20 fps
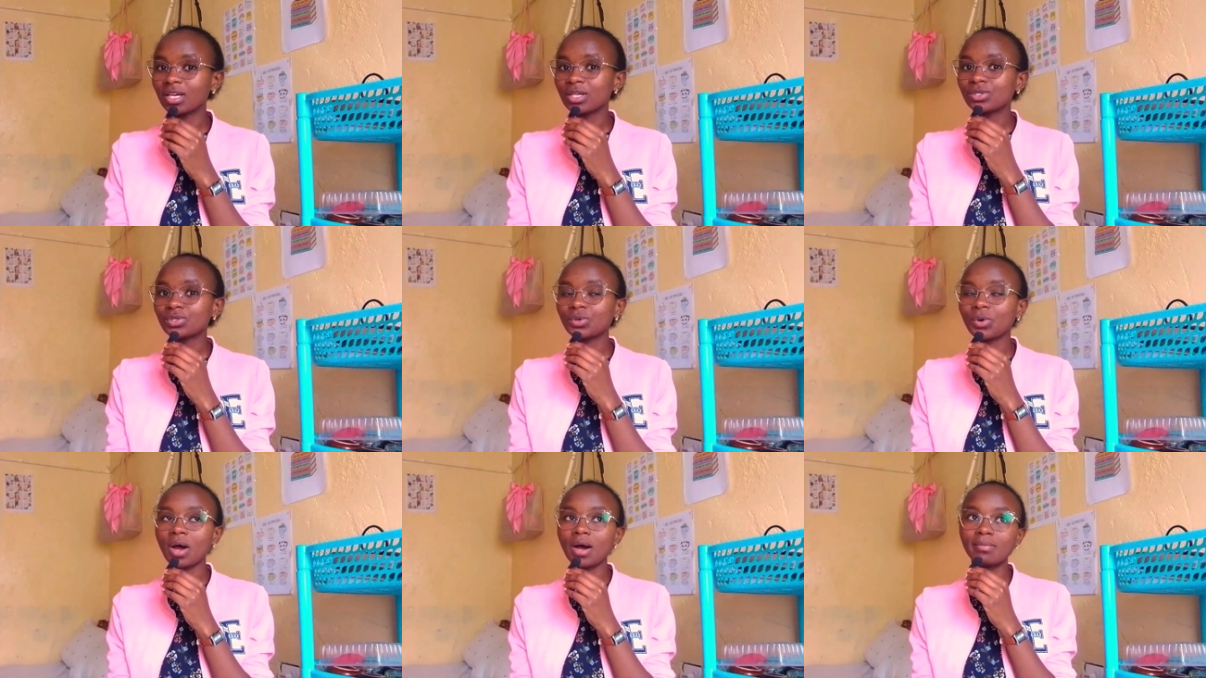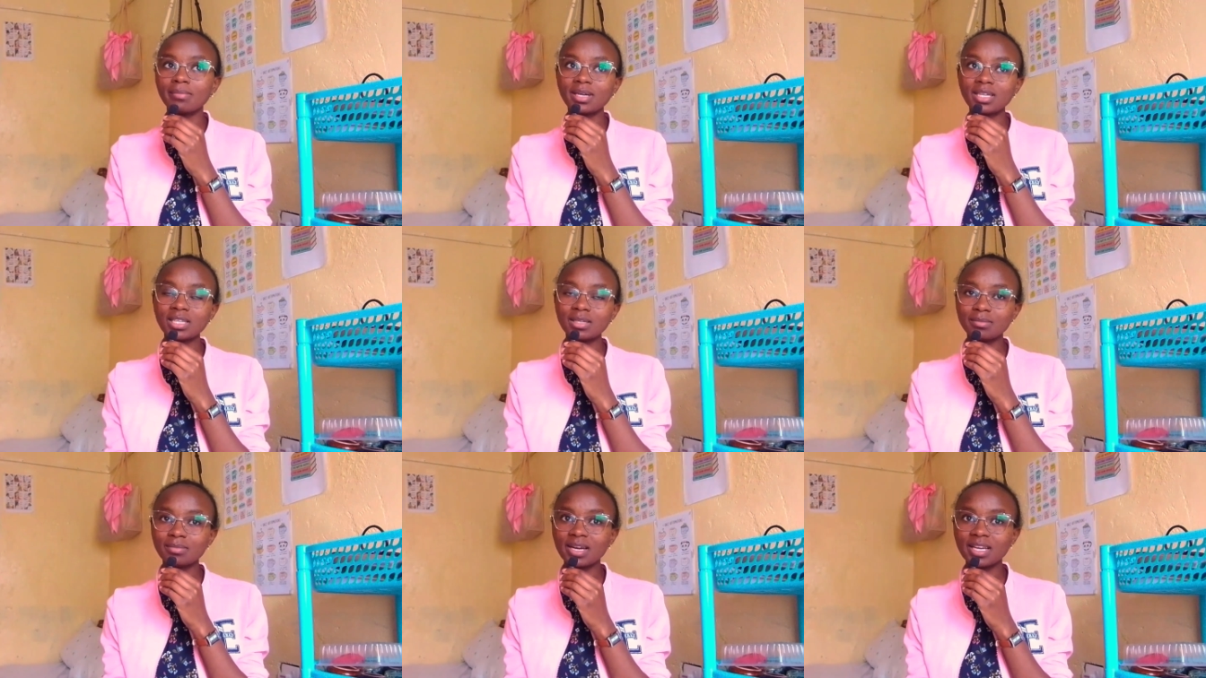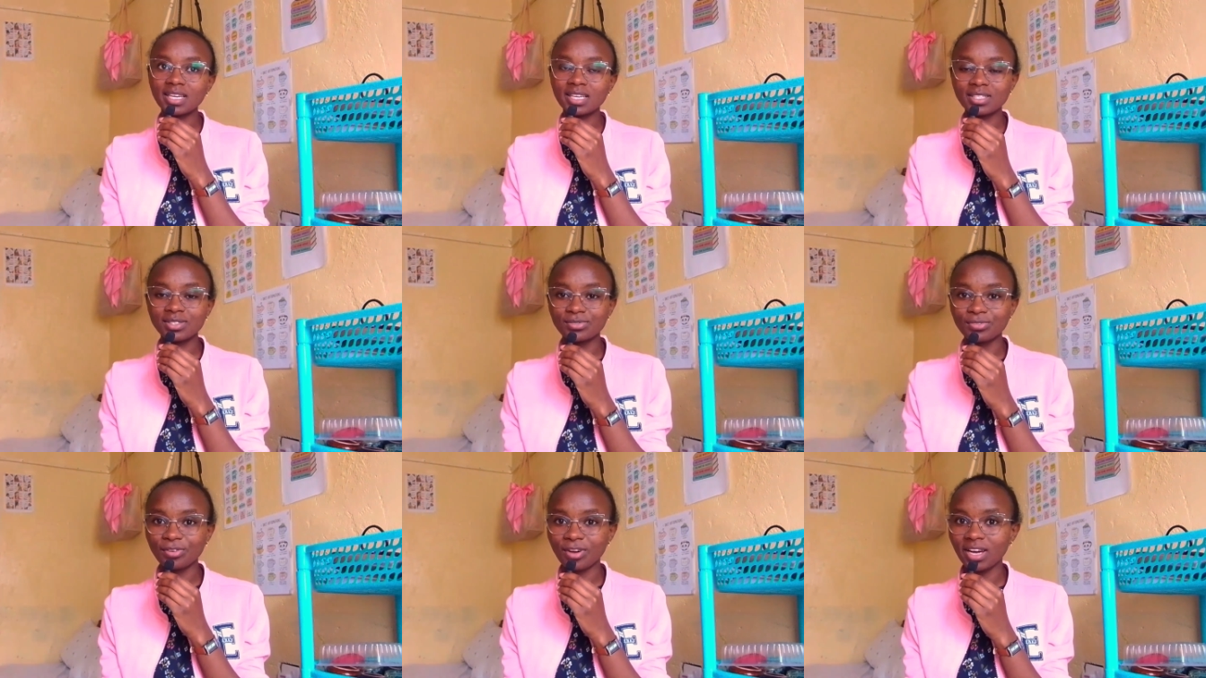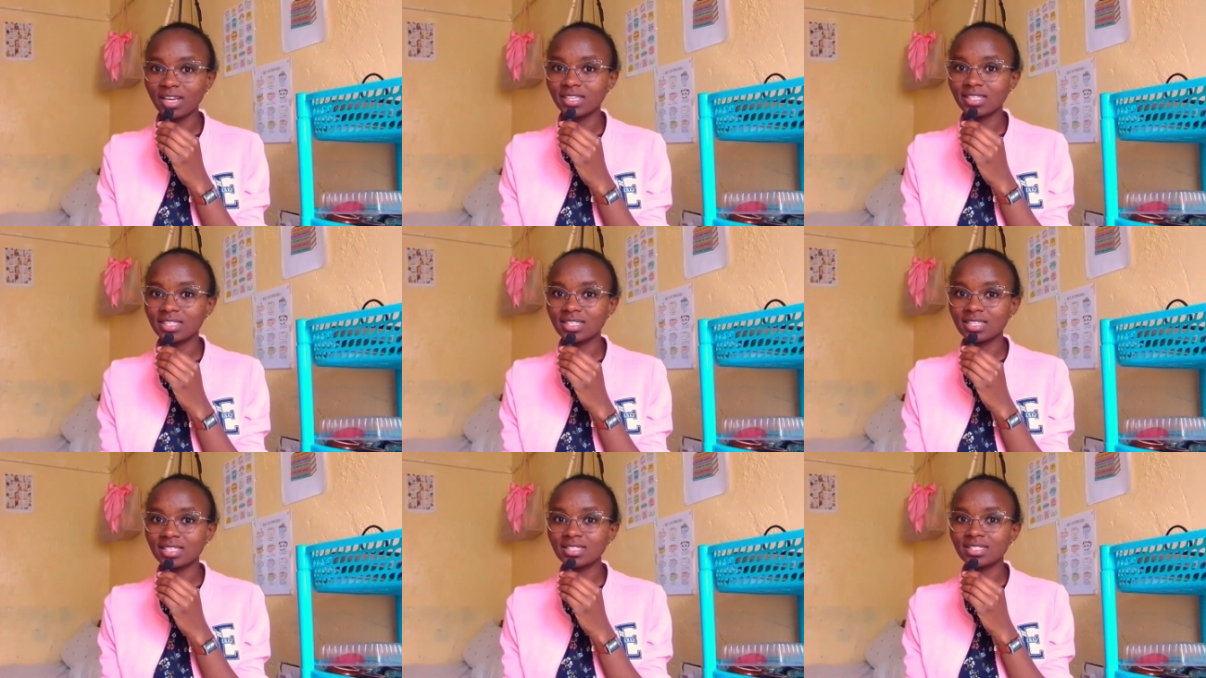So a money market
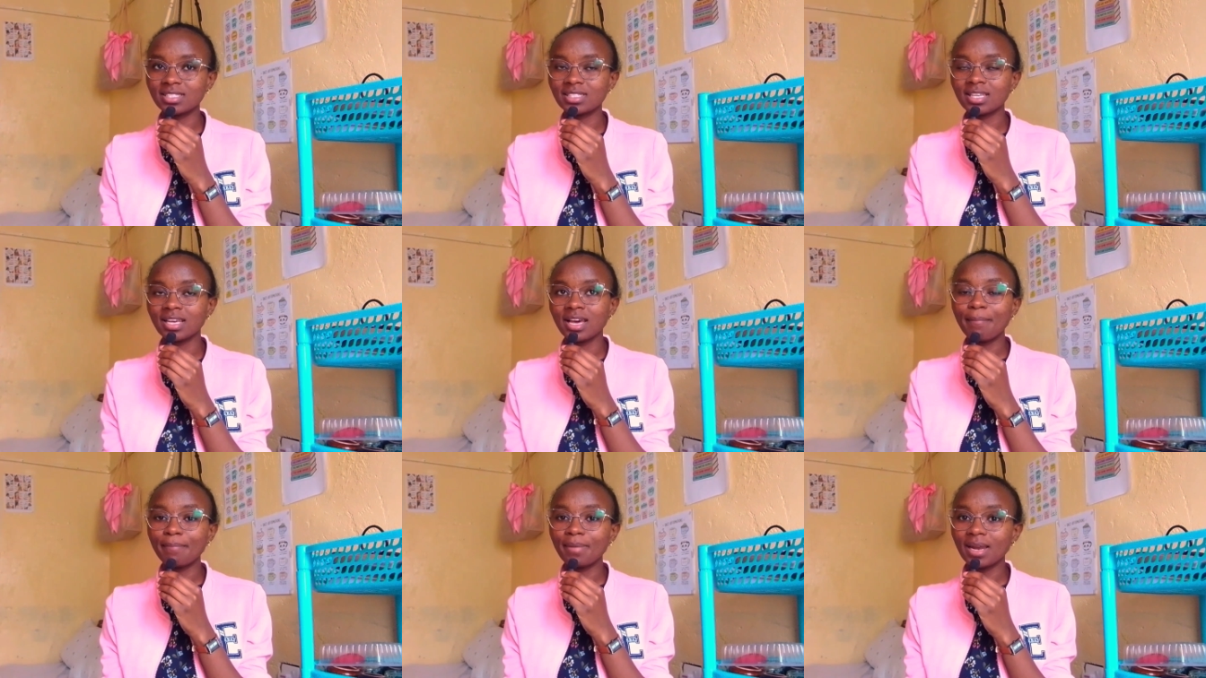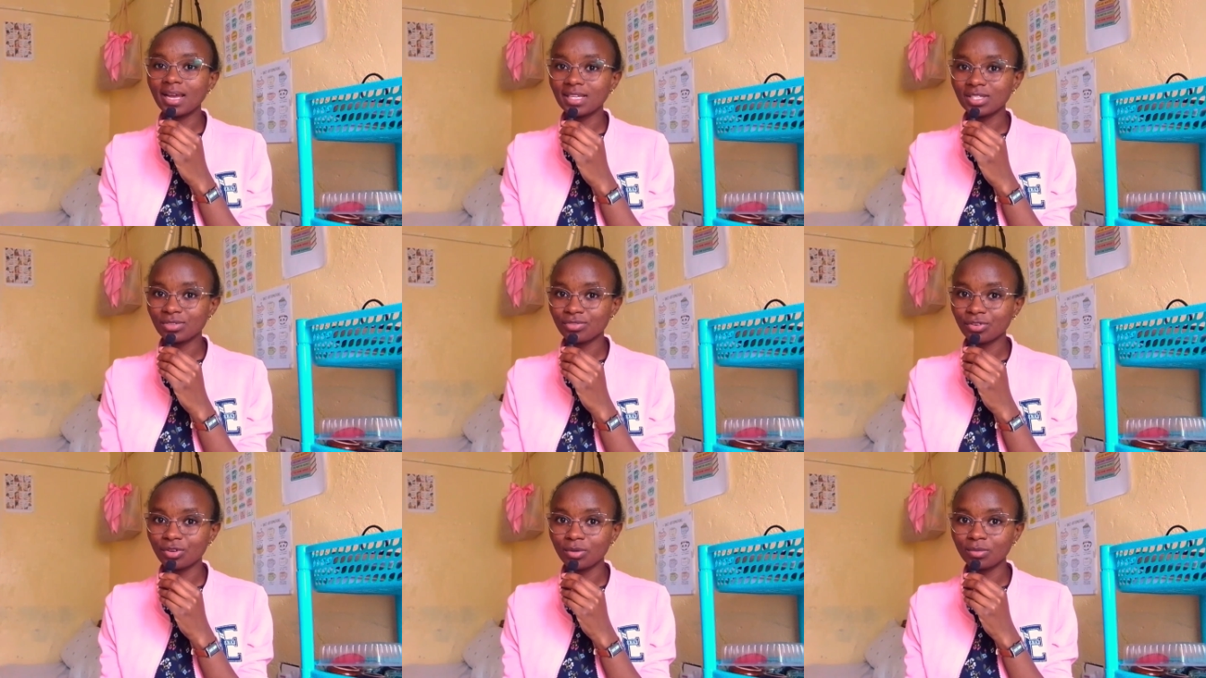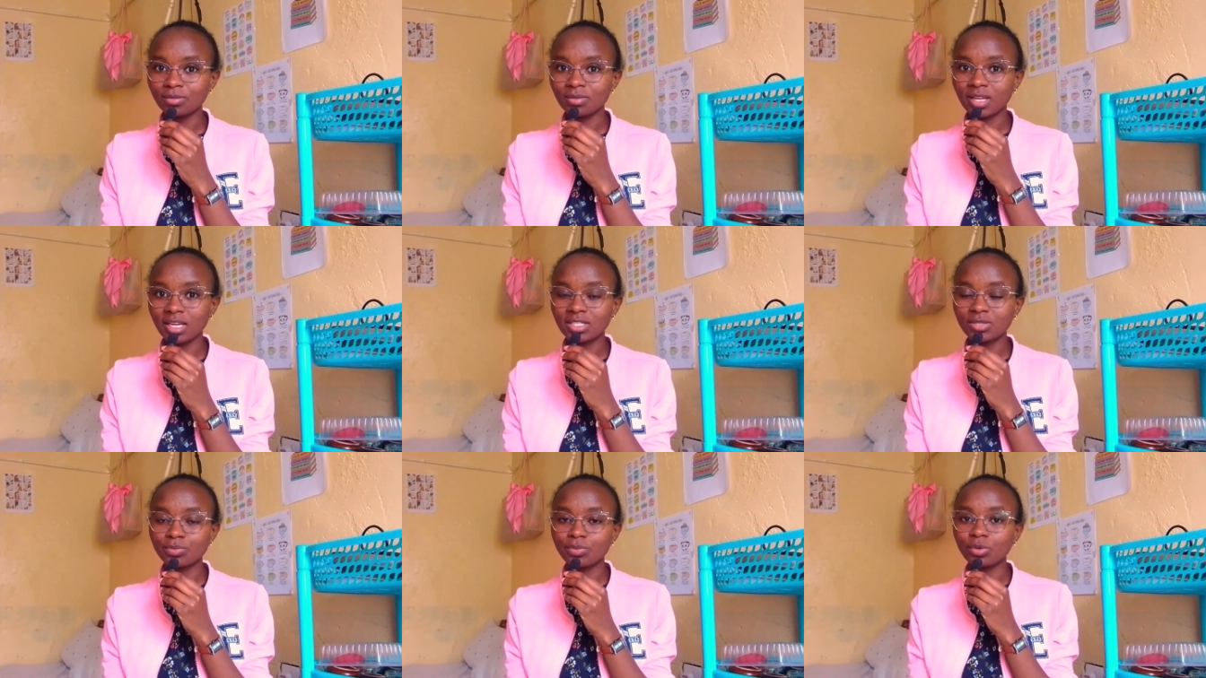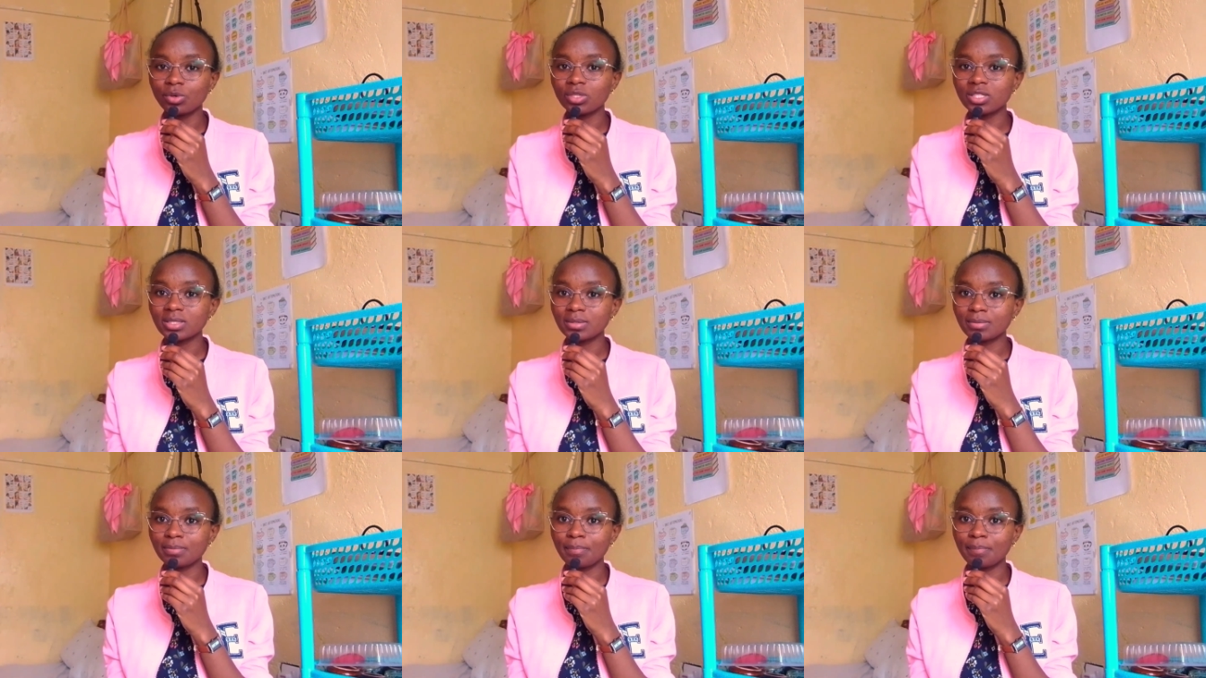fund is a platform that
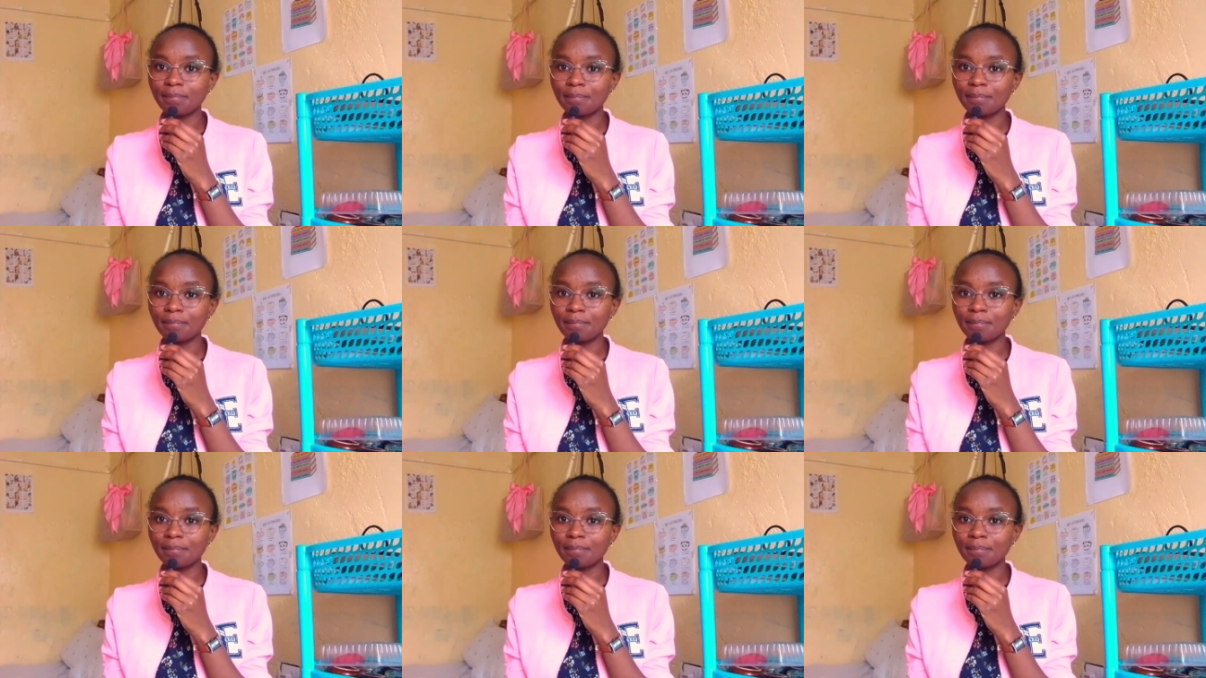pulls